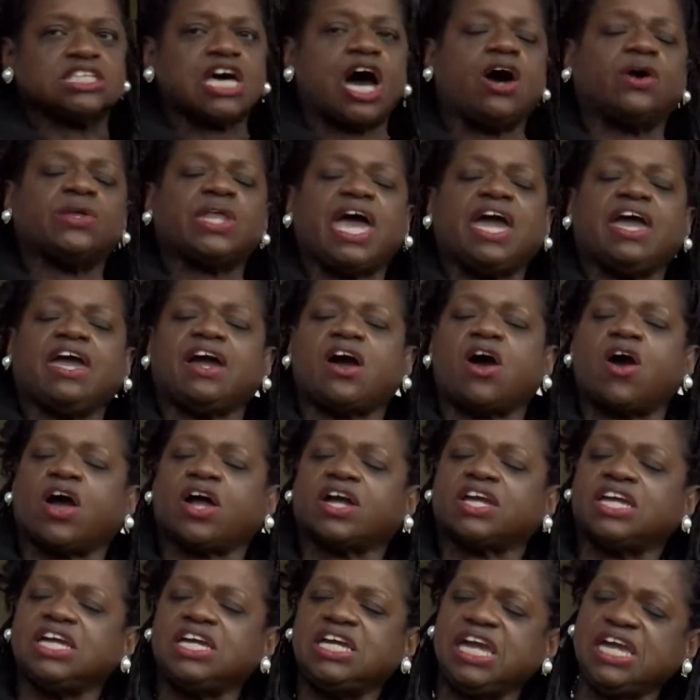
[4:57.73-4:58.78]
So they
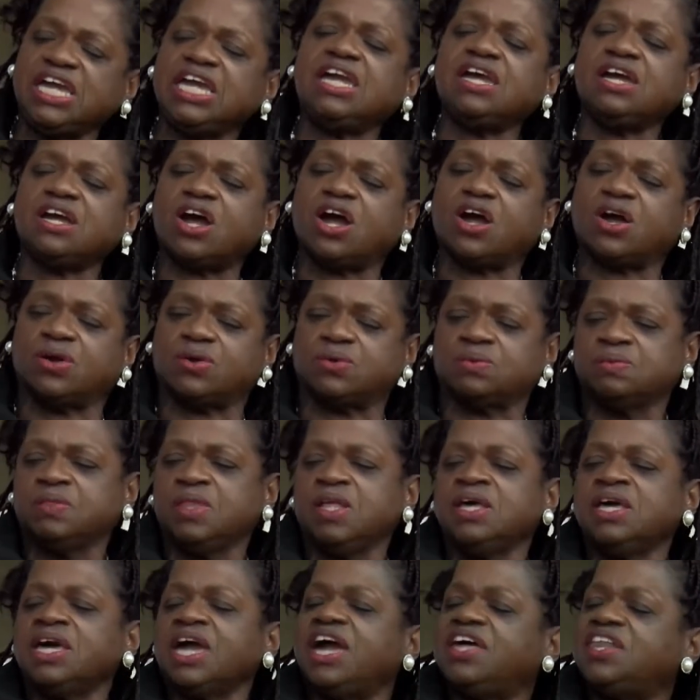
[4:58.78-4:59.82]
are here.
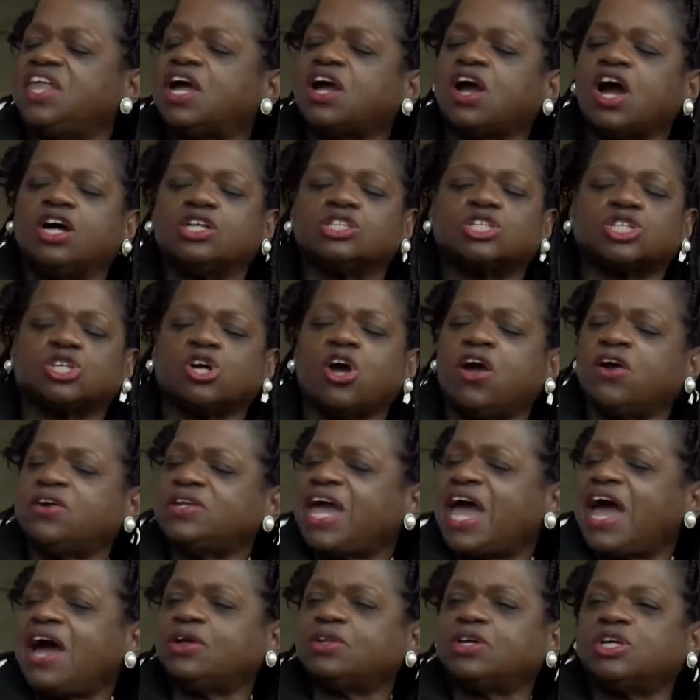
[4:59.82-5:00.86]
And they're going to turn
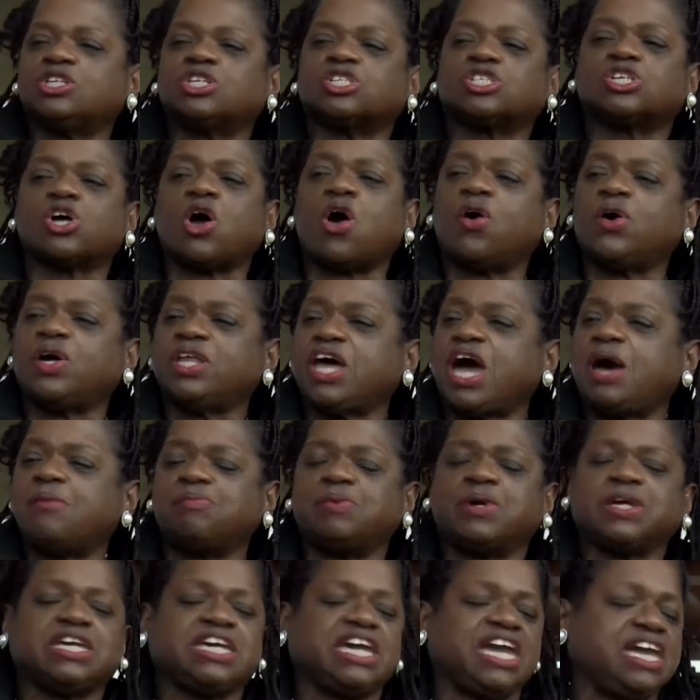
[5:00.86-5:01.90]
out and show it
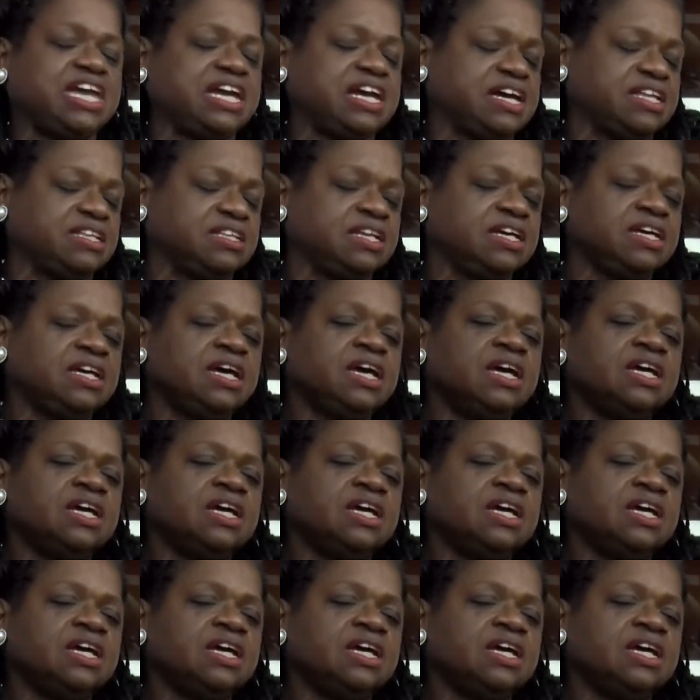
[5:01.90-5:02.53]
up again.